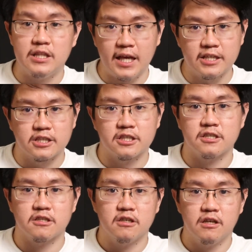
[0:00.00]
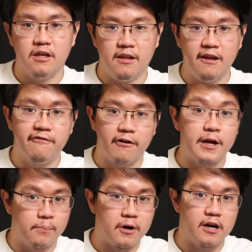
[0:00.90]
teach the
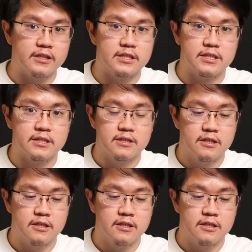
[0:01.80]
fun parts.